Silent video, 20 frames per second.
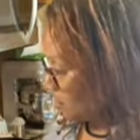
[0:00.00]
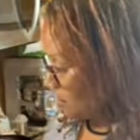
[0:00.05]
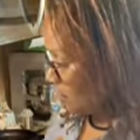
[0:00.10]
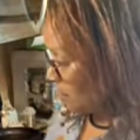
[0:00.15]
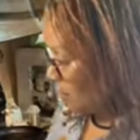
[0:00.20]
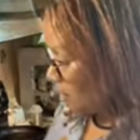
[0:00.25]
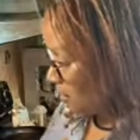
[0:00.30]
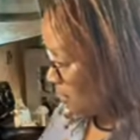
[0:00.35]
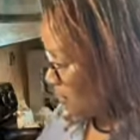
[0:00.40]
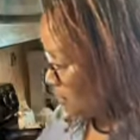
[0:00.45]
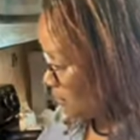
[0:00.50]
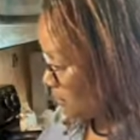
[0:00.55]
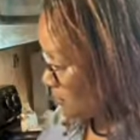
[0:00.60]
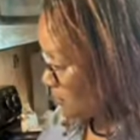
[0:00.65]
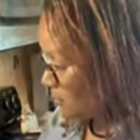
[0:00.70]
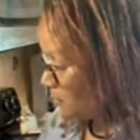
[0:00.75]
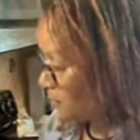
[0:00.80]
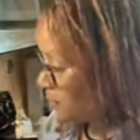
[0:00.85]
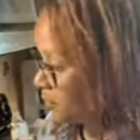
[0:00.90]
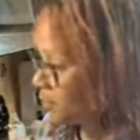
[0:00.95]
A
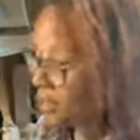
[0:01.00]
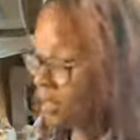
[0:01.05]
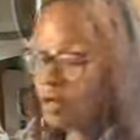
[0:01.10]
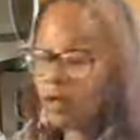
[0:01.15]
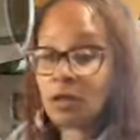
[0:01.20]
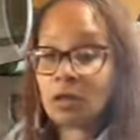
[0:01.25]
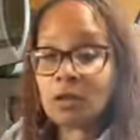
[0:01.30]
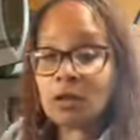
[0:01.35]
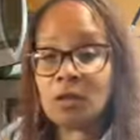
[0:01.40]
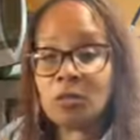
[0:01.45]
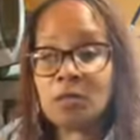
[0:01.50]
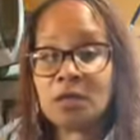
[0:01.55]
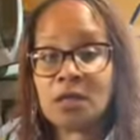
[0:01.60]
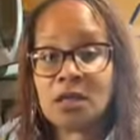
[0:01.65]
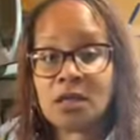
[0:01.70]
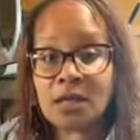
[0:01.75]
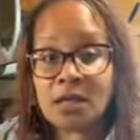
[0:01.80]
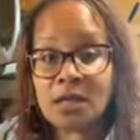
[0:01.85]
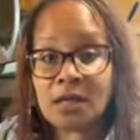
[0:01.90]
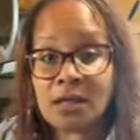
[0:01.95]
little bit
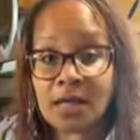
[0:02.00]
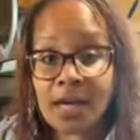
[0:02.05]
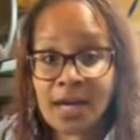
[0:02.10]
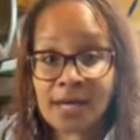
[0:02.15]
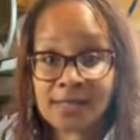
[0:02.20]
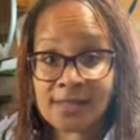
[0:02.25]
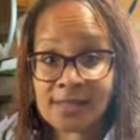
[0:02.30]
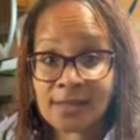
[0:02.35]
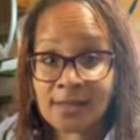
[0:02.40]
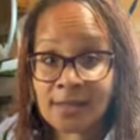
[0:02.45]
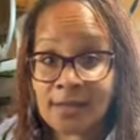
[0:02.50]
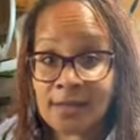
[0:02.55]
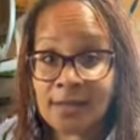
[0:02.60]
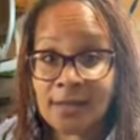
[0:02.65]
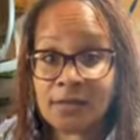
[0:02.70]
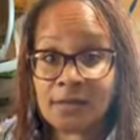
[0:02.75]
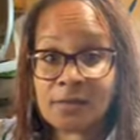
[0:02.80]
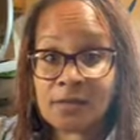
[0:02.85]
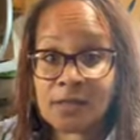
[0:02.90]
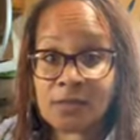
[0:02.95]
of acidity
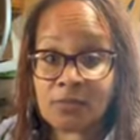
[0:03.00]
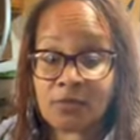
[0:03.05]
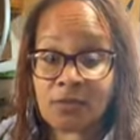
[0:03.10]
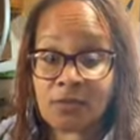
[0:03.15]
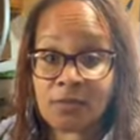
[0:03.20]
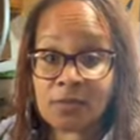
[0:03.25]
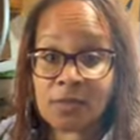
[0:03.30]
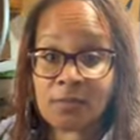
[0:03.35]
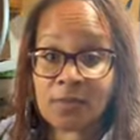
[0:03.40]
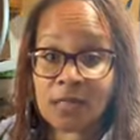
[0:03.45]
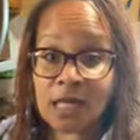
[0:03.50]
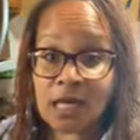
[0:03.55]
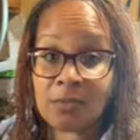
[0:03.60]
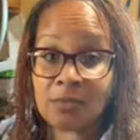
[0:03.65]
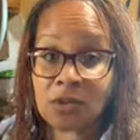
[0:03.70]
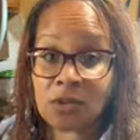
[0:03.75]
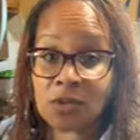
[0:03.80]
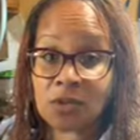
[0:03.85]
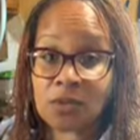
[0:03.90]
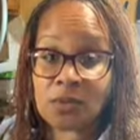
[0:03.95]
from some lime
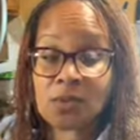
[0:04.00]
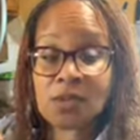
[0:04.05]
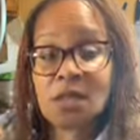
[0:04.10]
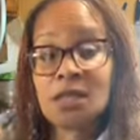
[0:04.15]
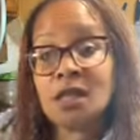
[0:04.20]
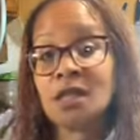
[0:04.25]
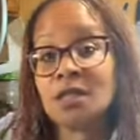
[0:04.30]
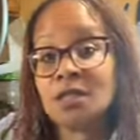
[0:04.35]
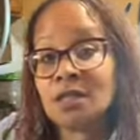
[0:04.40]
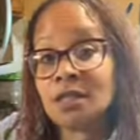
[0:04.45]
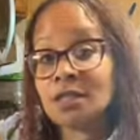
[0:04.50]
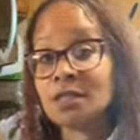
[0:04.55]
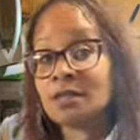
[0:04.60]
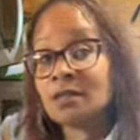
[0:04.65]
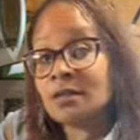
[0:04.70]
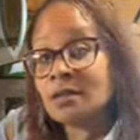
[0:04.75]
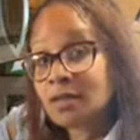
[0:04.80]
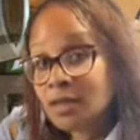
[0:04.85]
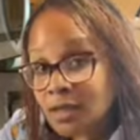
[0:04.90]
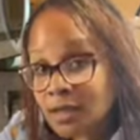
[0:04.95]
juice just to
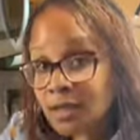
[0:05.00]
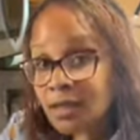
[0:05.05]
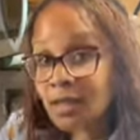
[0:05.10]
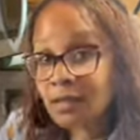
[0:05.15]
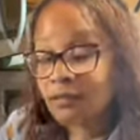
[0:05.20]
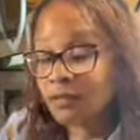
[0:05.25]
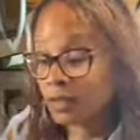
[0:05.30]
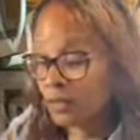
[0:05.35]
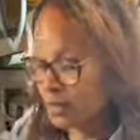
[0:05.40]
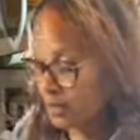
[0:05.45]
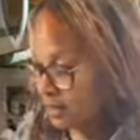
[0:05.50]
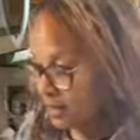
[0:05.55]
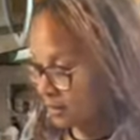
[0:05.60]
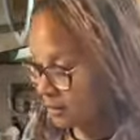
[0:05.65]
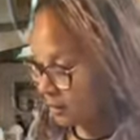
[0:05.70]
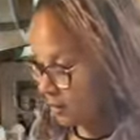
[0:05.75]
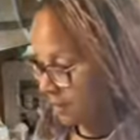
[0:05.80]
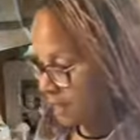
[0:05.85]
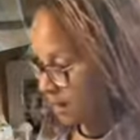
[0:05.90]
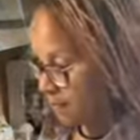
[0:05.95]
give it a nice
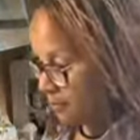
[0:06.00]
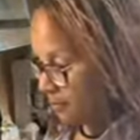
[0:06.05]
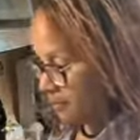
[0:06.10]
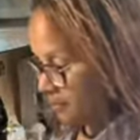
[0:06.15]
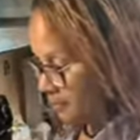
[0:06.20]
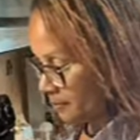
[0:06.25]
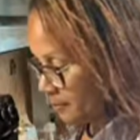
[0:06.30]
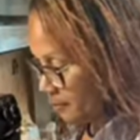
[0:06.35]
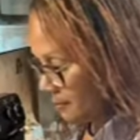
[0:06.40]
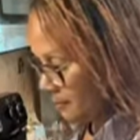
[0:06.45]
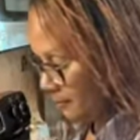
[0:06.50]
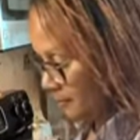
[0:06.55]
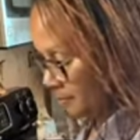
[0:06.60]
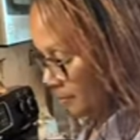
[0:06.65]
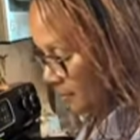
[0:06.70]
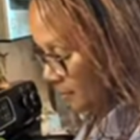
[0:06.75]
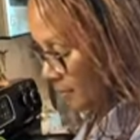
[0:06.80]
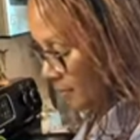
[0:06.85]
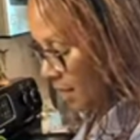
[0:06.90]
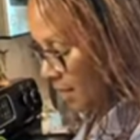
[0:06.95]
pop
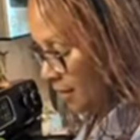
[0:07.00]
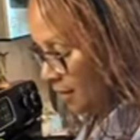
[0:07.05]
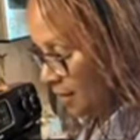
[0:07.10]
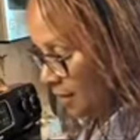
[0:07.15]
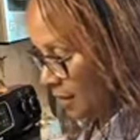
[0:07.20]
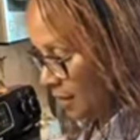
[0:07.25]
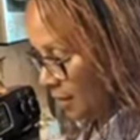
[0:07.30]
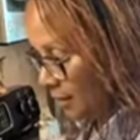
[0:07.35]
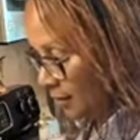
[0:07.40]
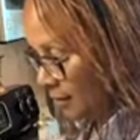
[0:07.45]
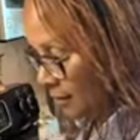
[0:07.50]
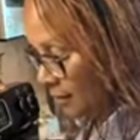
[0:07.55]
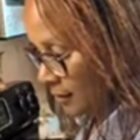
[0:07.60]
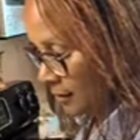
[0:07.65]
at the end.